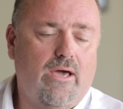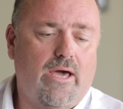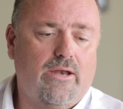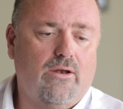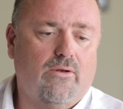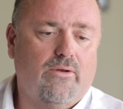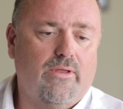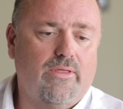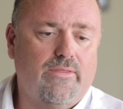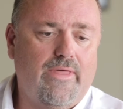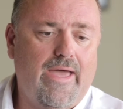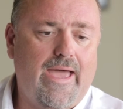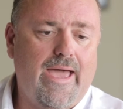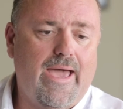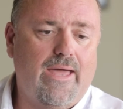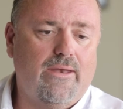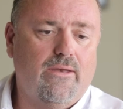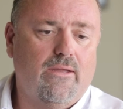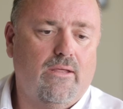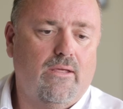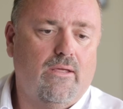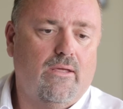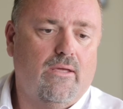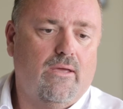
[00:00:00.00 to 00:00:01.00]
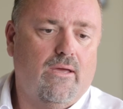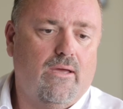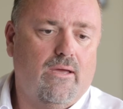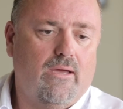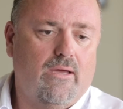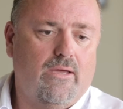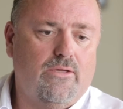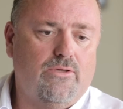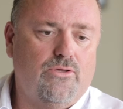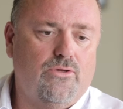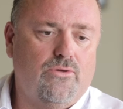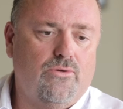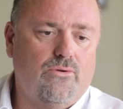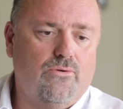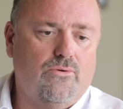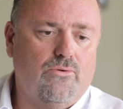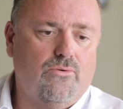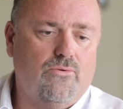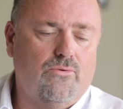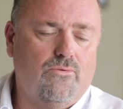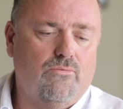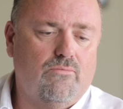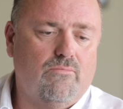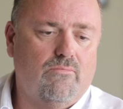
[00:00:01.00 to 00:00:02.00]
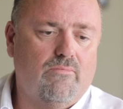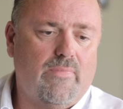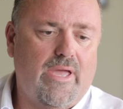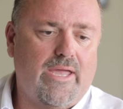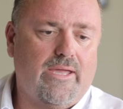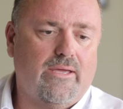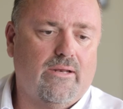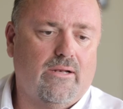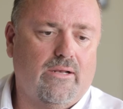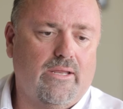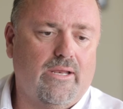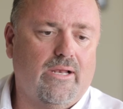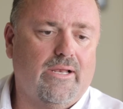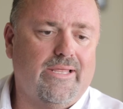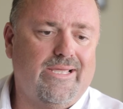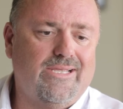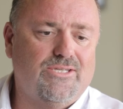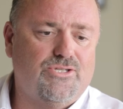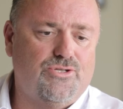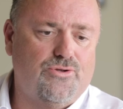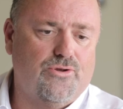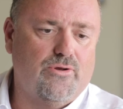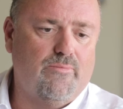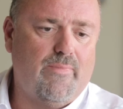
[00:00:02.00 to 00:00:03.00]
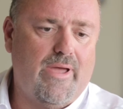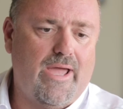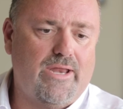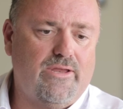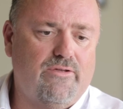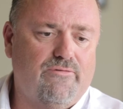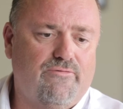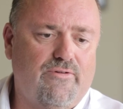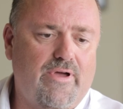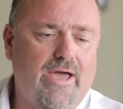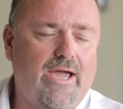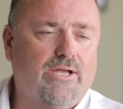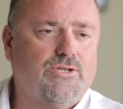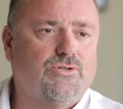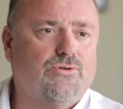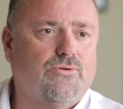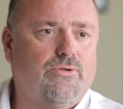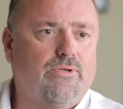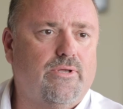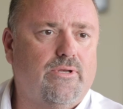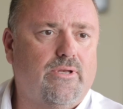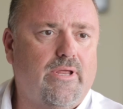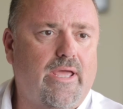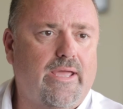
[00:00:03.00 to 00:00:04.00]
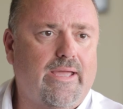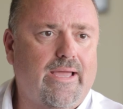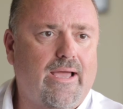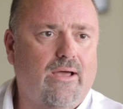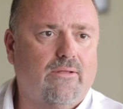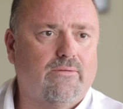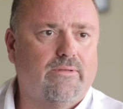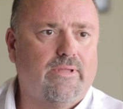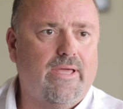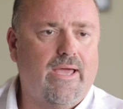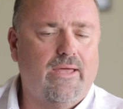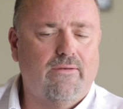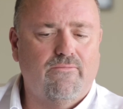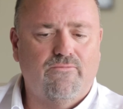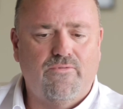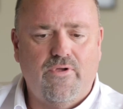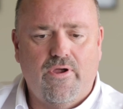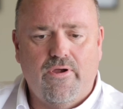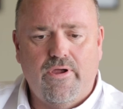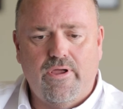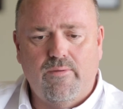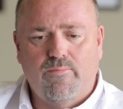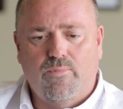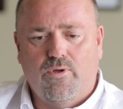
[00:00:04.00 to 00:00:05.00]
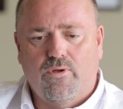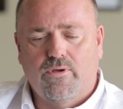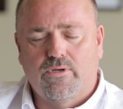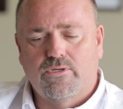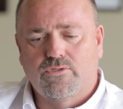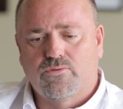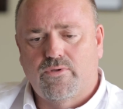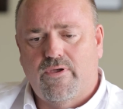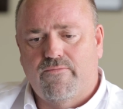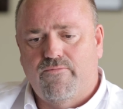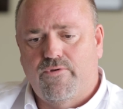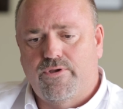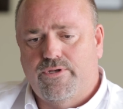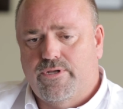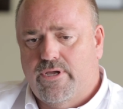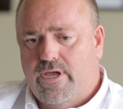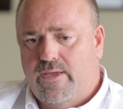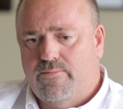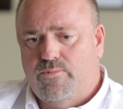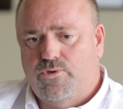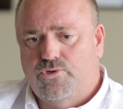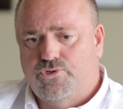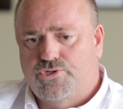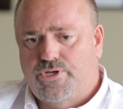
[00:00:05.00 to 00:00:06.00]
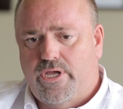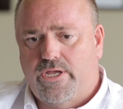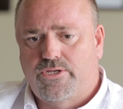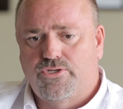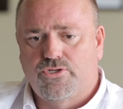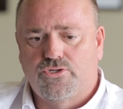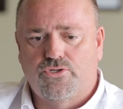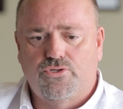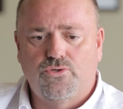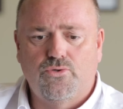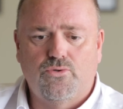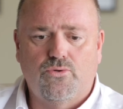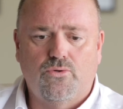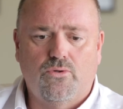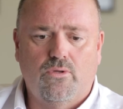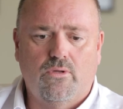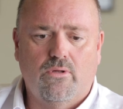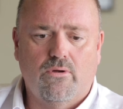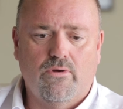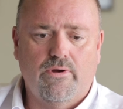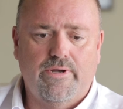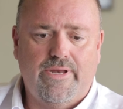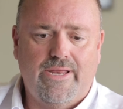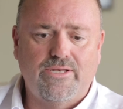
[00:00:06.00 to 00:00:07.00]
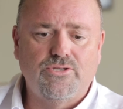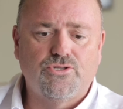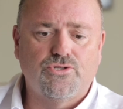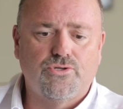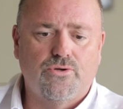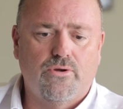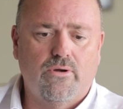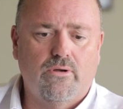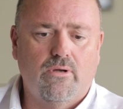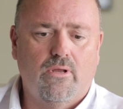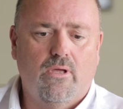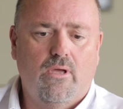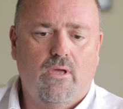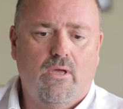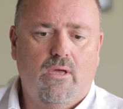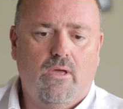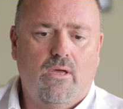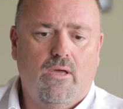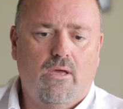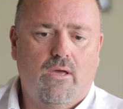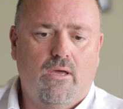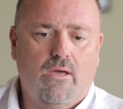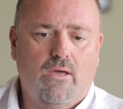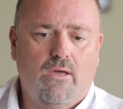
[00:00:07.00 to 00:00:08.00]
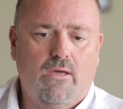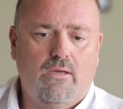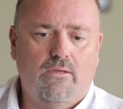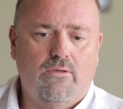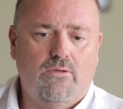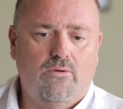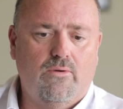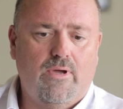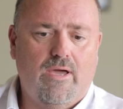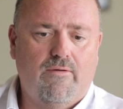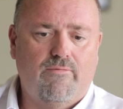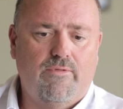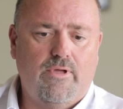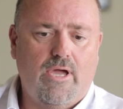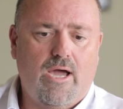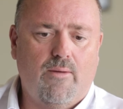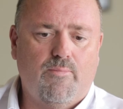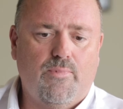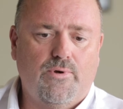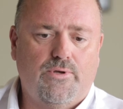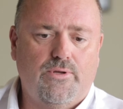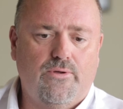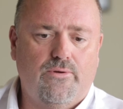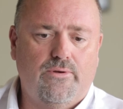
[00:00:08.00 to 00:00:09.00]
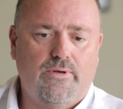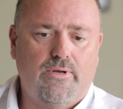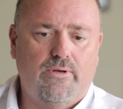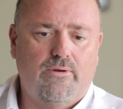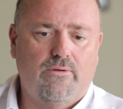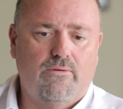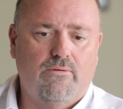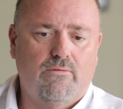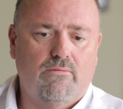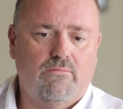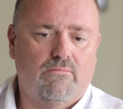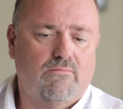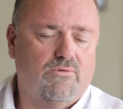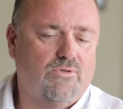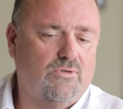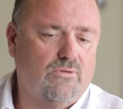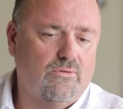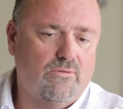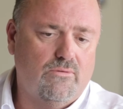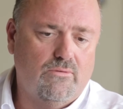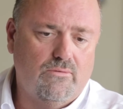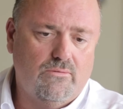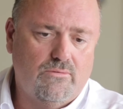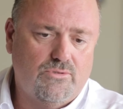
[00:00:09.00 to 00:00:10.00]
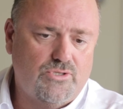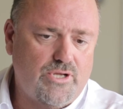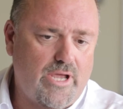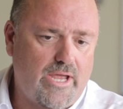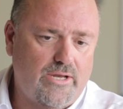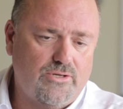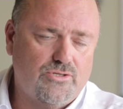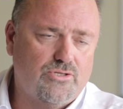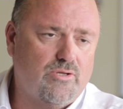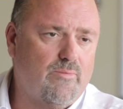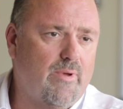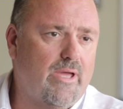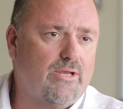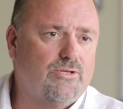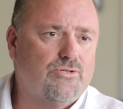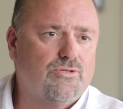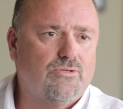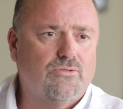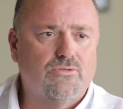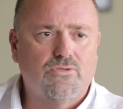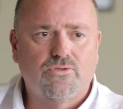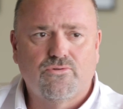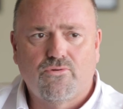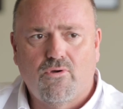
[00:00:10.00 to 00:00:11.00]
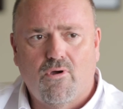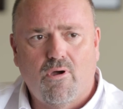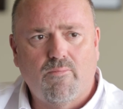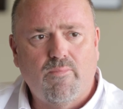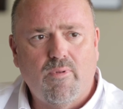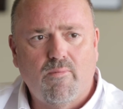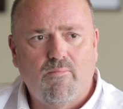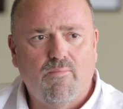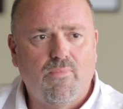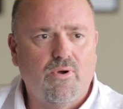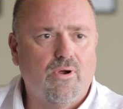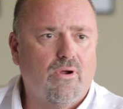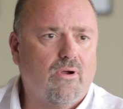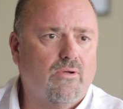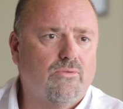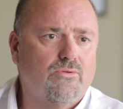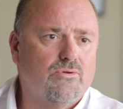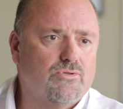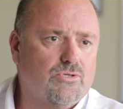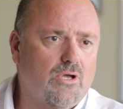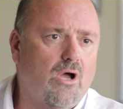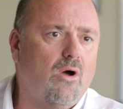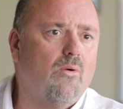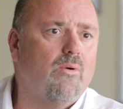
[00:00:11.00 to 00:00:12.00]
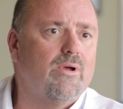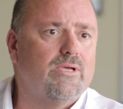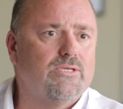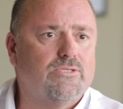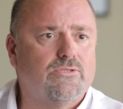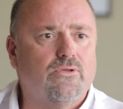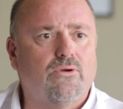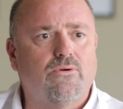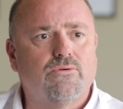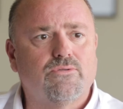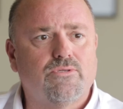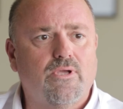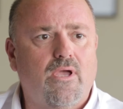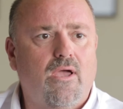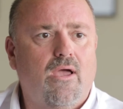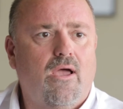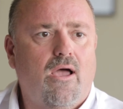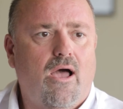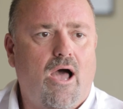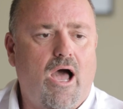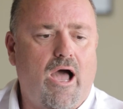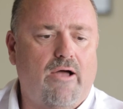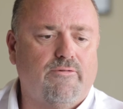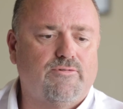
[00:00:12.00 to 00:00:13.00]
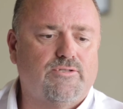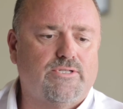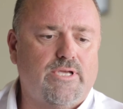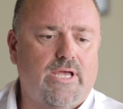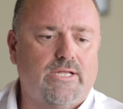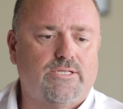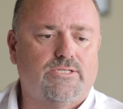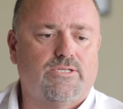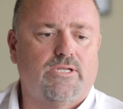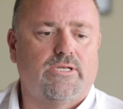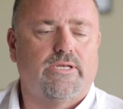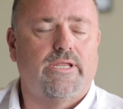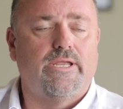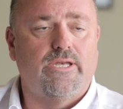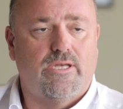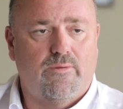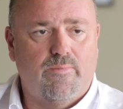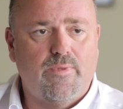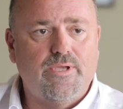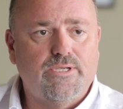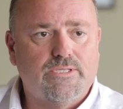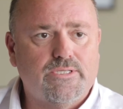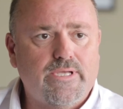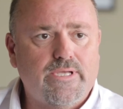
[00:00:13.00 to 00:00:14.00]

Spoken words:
not only that, you make it a little easier to manufacture. You take out that variable, because every time you change a tool or an insert, you have the opportunity to change dimension, throw up a burr. There's always those offsets that need to be